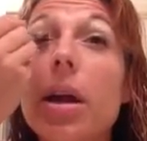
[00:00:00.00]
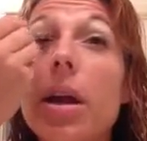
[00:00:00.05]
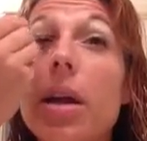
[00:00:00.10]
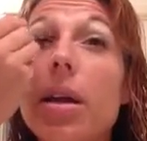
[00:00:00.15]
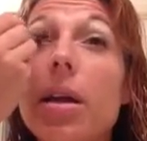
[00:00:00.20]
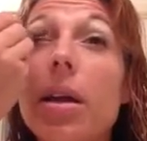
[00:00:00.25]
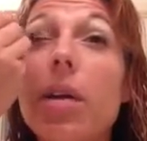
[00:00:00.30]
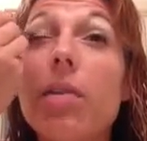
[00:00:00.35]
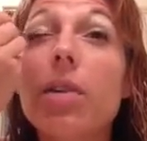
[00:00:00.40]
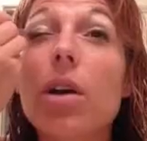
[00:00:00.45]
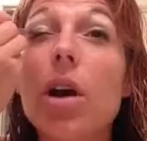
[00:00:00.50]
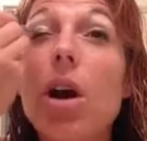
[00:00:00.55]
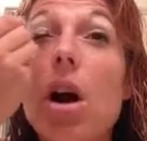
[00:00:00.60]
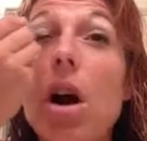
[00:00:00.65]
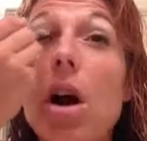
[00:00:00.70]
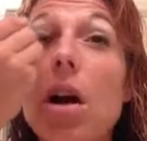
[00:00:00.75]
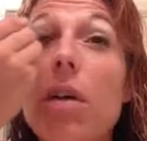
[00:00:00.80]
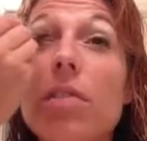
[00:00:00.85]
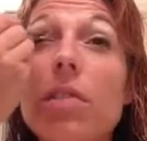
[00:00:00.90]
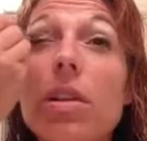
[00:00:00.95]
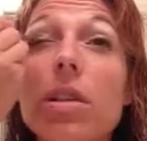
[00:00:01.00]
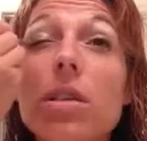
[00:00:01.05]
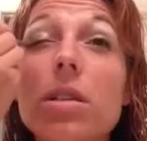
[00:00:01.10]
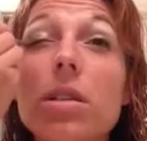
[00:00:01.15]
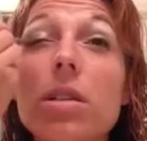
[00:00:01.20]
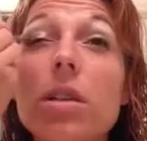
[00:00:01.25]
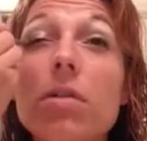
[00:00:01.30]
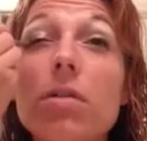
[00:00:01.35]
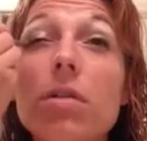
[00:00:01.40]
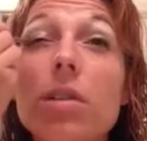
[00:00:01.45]
I have a coffee
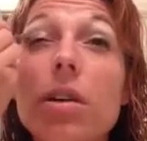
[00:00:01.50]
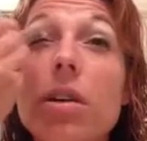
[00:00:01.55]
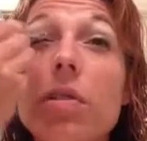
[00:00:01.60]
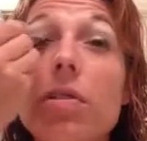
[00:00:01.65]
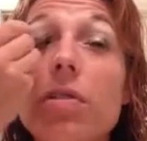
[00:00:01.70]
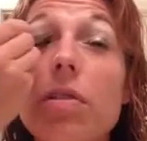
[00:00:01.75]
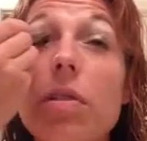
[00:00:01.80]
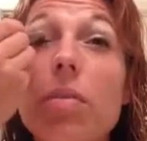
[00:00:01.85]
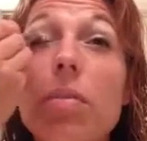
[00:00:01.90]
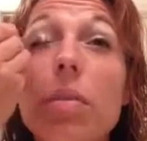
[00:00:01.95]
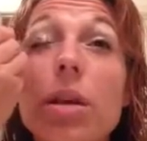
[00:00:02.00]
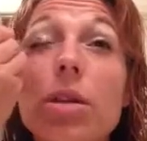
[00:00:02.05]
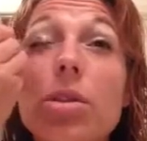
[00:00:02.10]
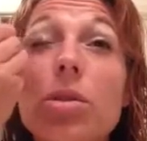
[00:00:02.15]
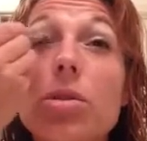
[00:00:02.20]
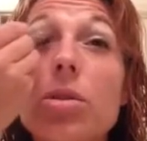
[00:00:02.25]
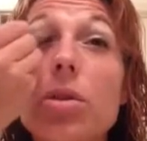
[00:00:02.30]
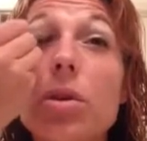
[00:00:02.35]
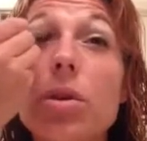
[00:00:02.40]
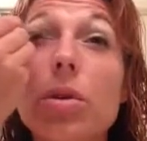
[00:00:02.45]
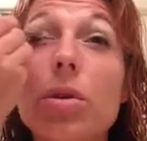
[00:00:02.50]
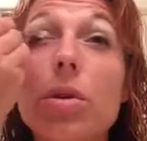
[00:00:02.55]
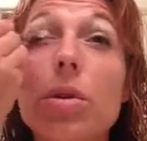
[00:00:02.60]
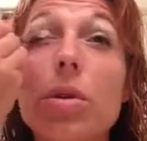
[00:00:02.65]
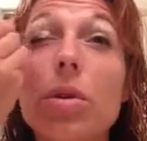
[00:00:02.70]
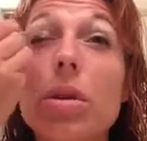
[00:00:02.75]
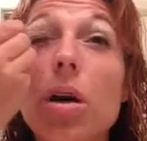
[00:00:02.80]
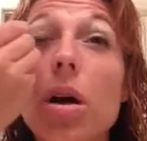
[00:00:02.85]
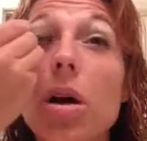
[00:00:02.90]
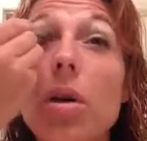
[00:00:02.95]
delivery from my 2-year-old.